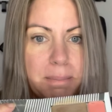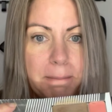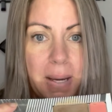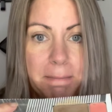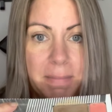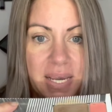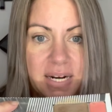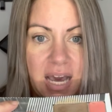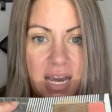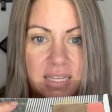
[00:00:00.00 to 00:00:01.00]
my main
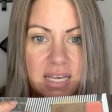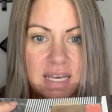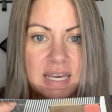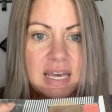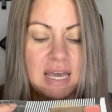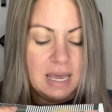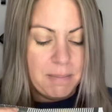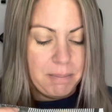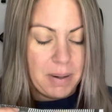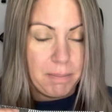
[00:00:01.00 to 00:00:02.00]
highlight,
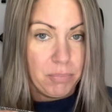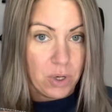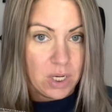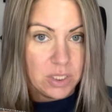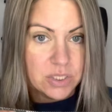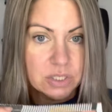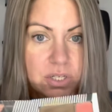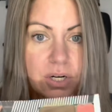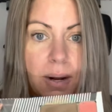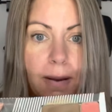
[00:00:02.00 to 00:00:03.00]
my bronzer,